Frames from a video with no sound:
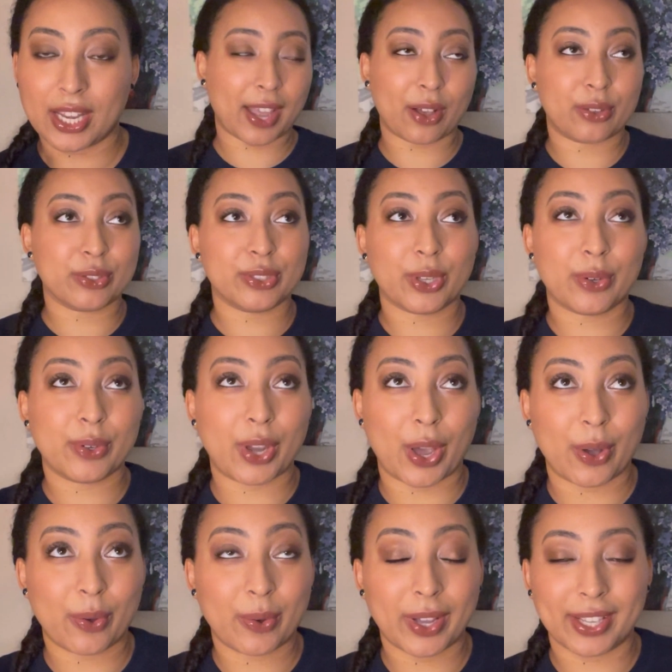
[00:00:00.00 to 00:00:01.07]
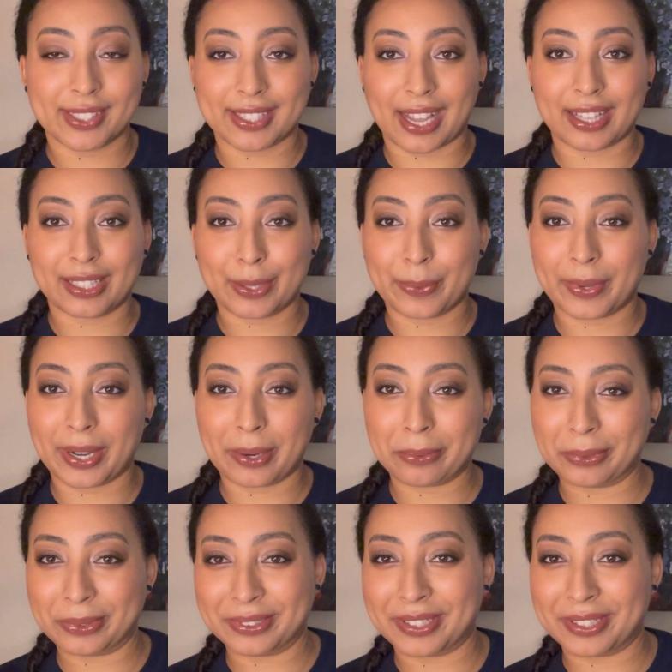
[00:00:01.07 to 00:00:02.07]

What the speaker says: I also know exactly what I rolled